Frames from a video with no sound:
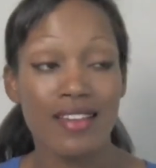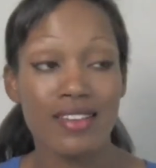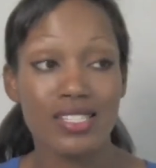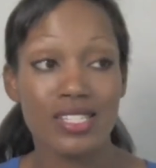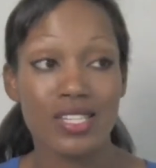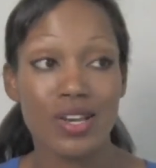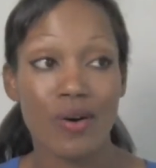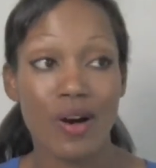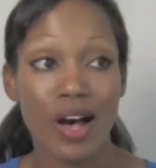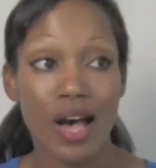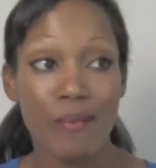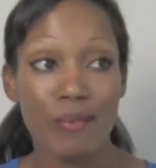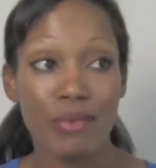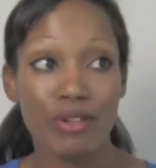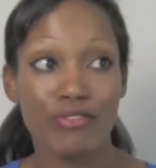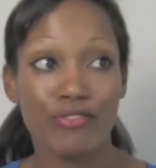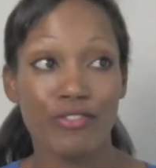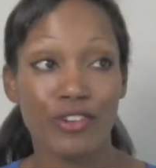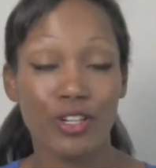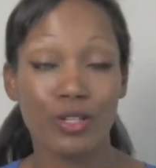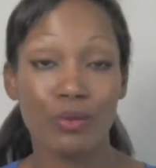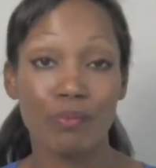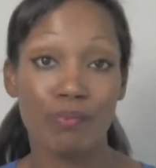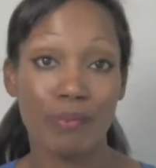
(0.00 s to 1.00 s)
So I'm in
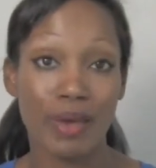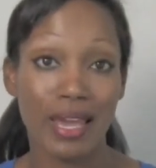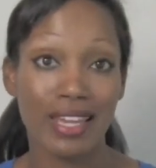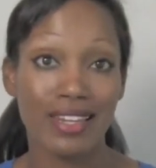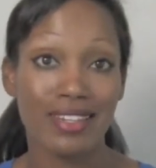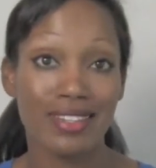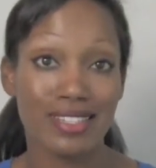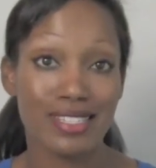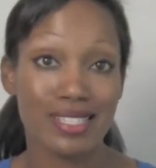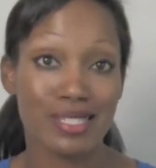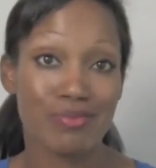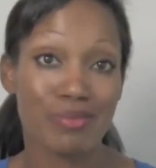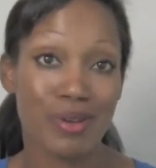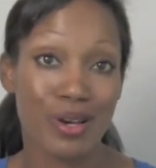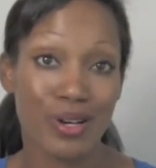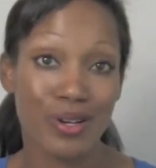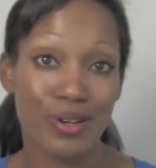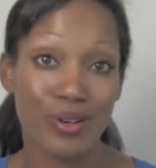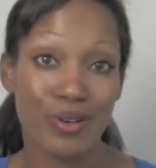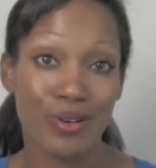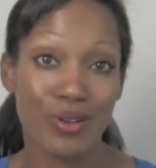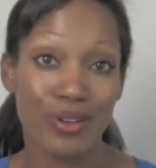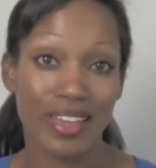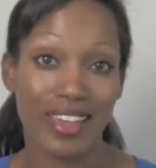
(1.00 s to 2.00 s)
full maintenance
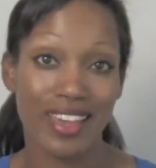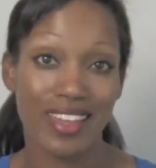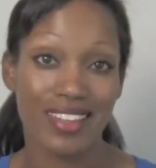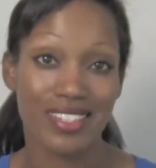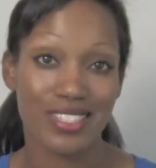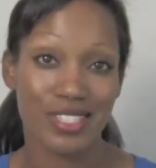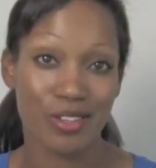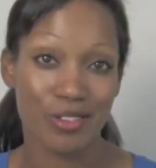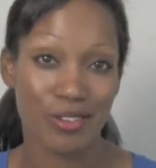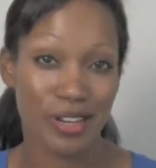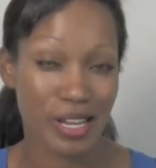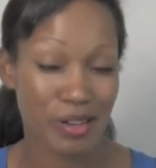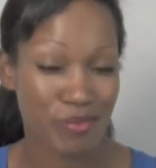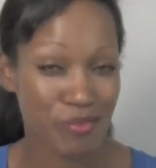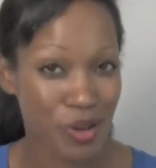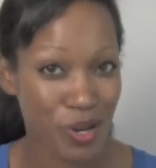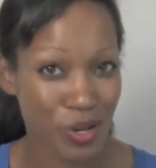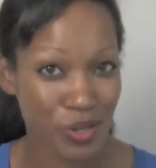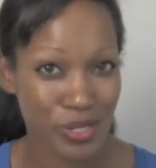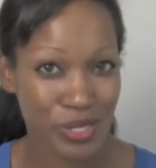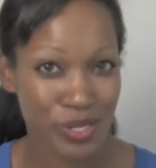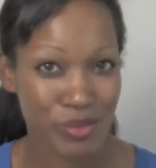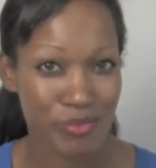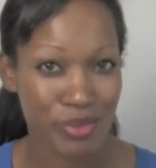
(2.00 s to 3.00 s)
mode and it's a great
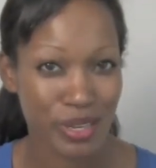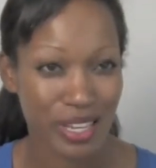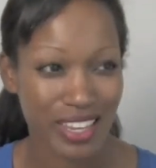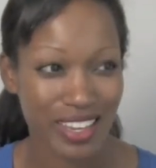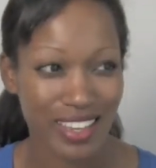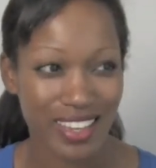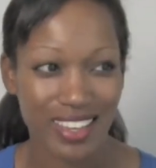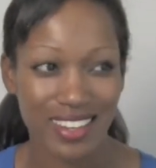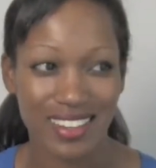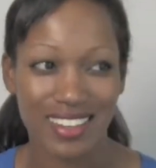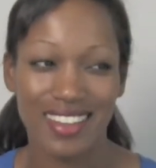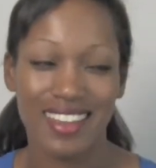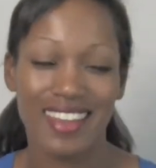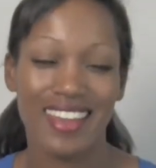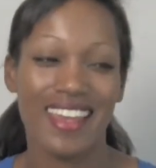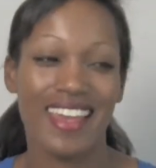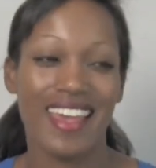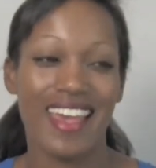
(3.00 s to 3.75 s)
mode to be in